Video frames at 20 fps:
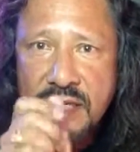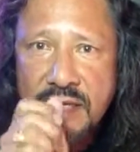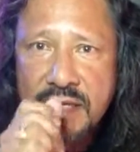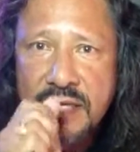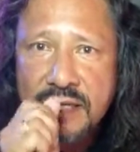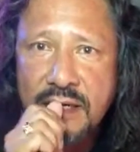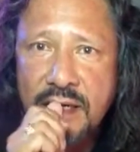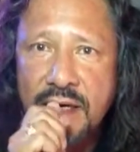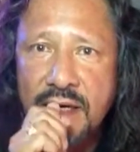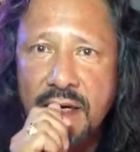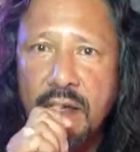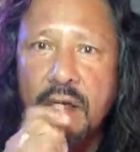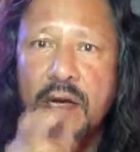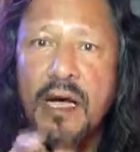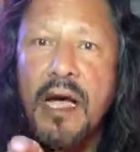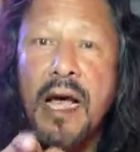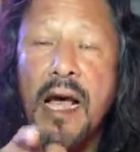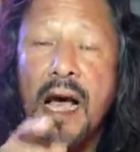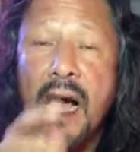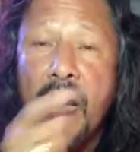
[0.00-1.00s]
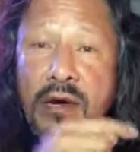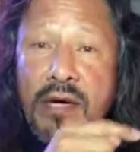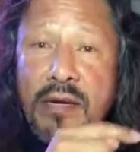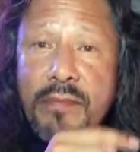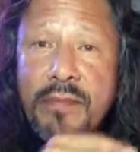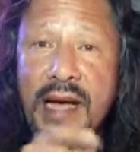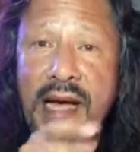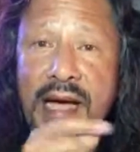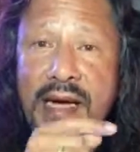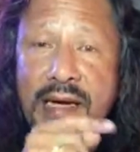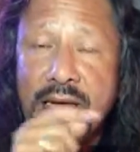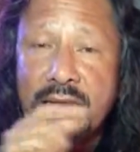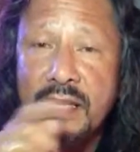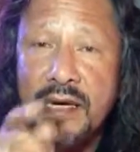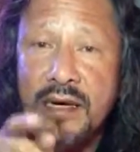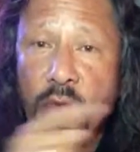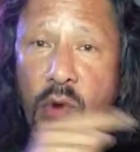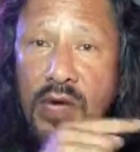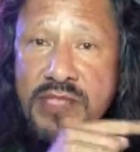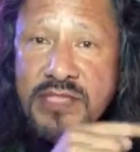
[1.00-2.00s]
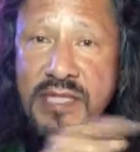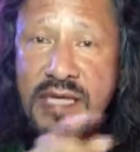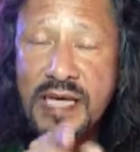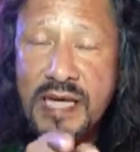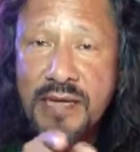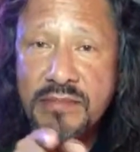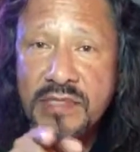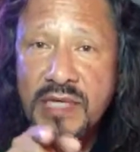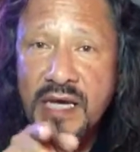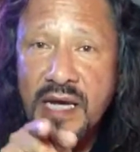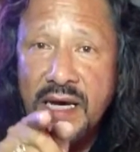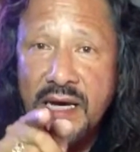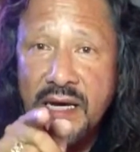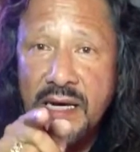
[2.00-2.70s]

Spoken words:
getting kind of long. I'll come back, watch the games.